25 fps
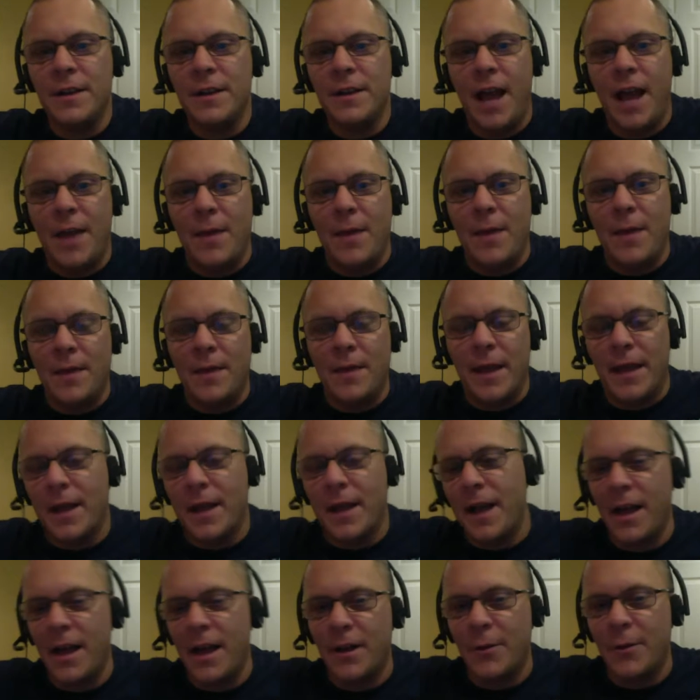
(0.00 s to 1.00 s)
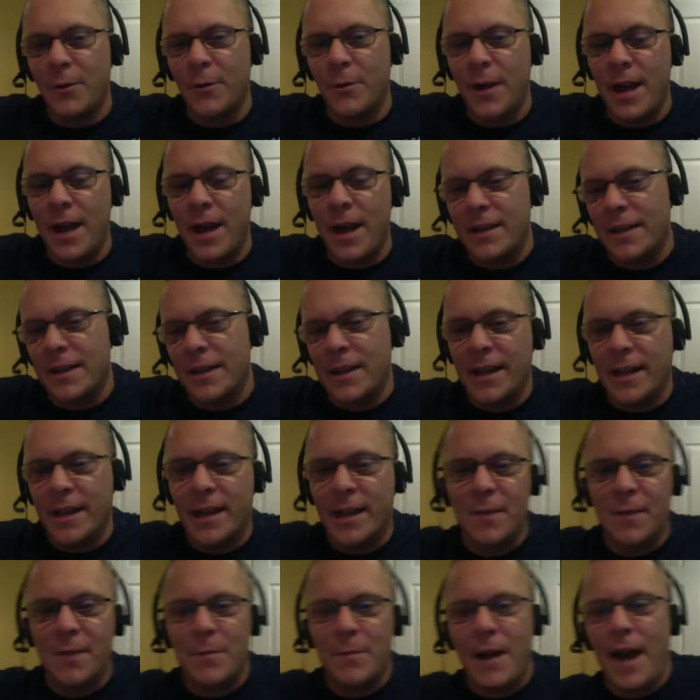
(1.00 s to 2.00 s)
and then they cut away and then they
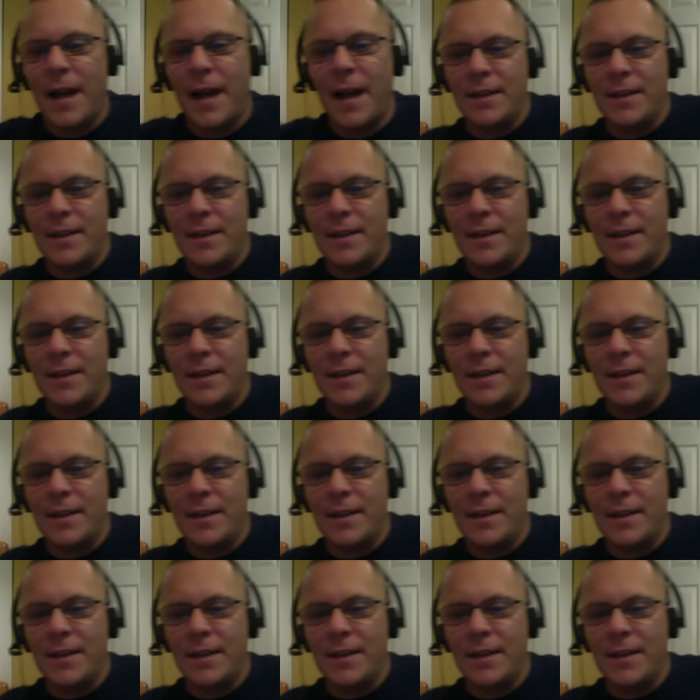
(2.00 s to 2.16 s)
cut back